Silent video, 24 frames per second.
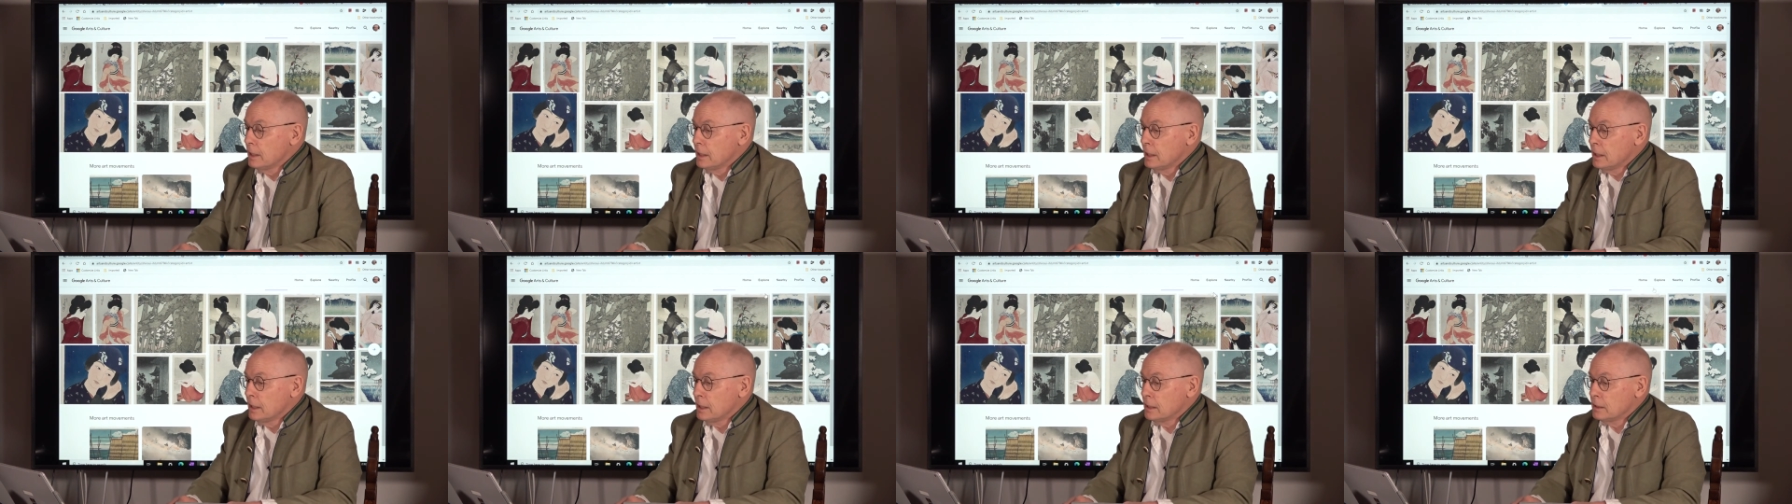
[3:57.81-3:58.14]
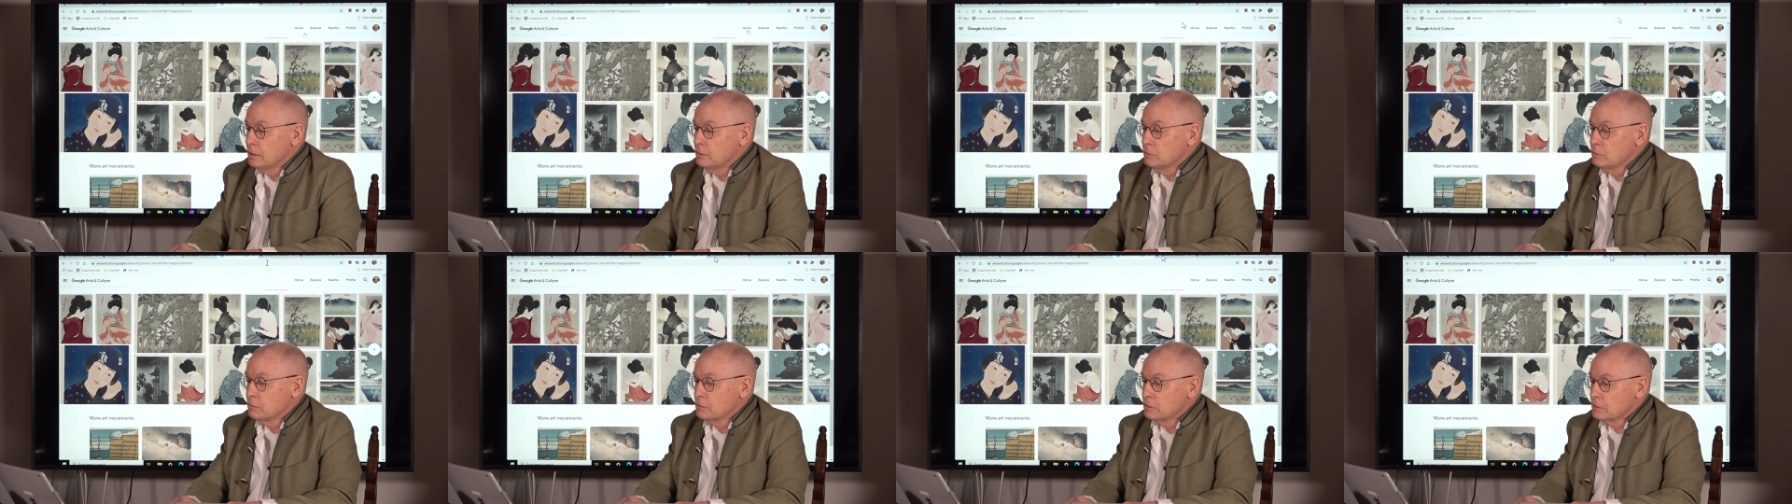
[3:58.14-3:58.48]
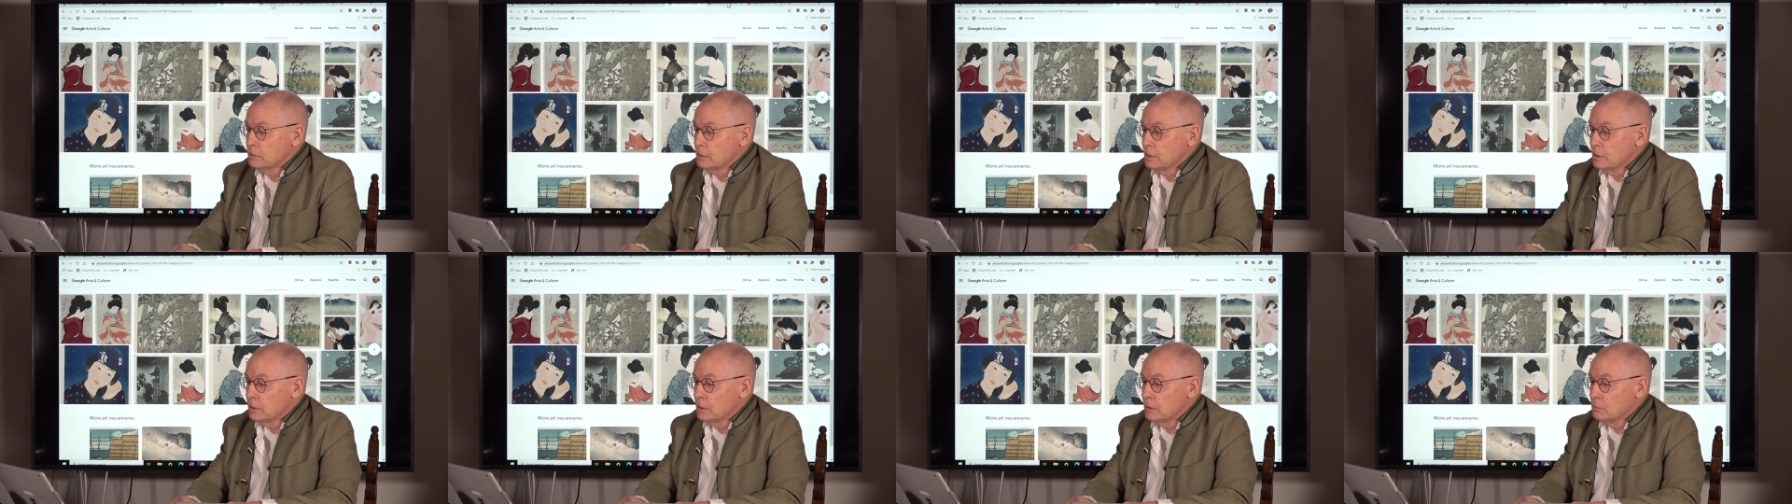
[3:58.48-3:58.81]

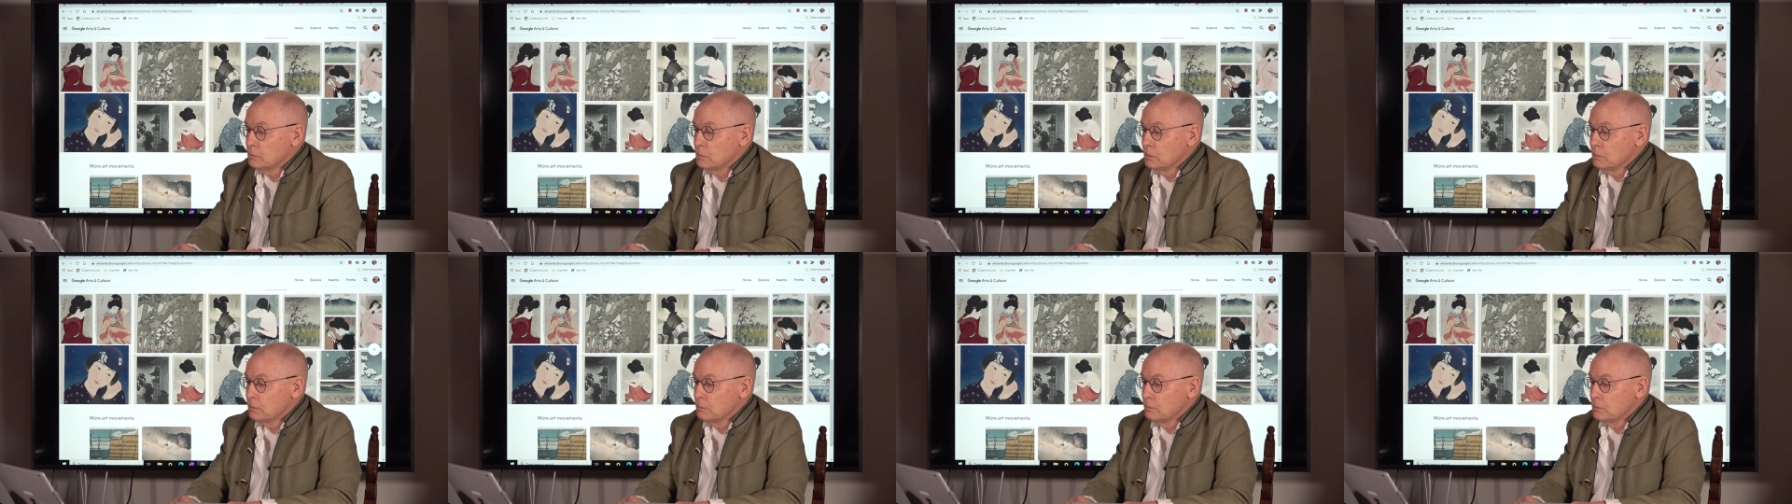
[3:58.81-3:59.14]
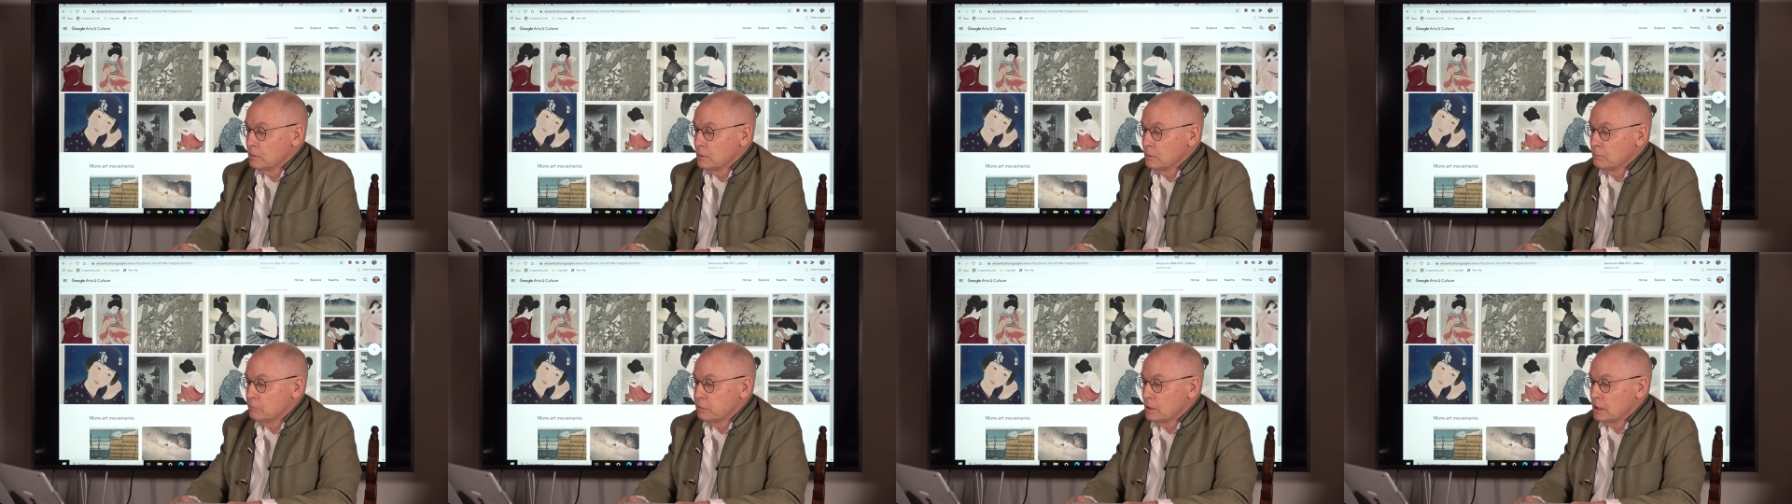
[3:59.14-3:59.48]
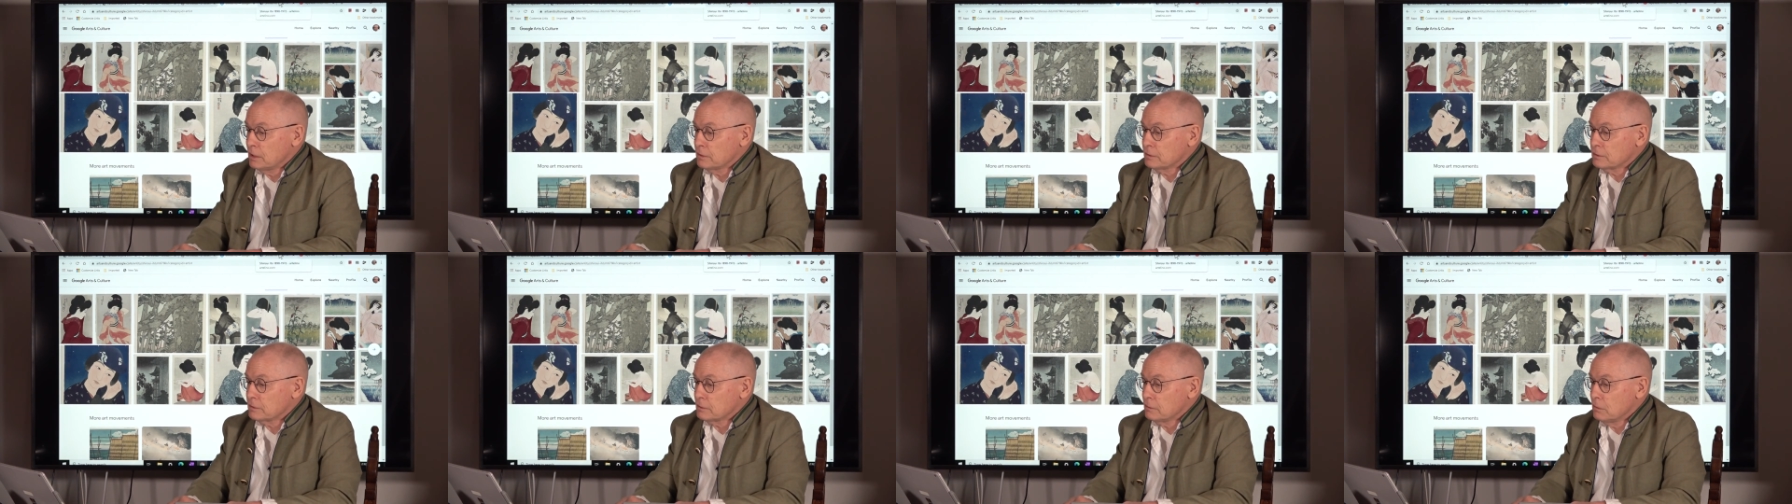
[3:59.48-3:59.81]
and uh,
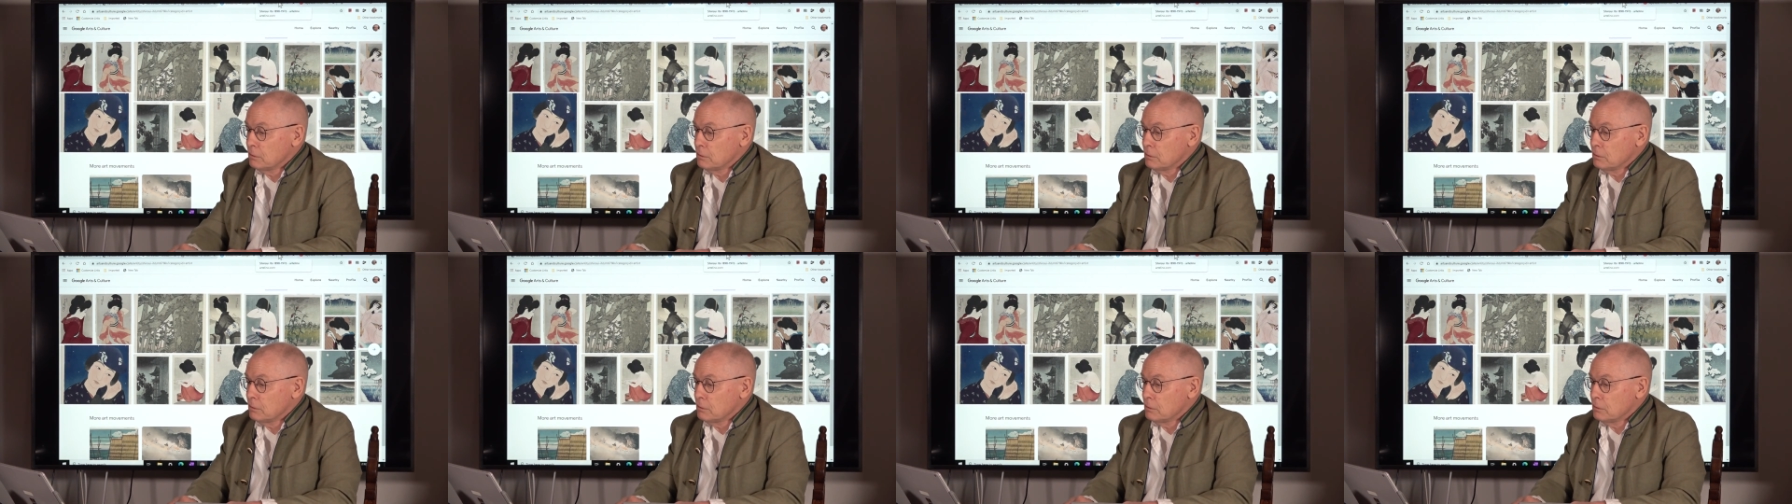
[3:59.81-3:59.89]
about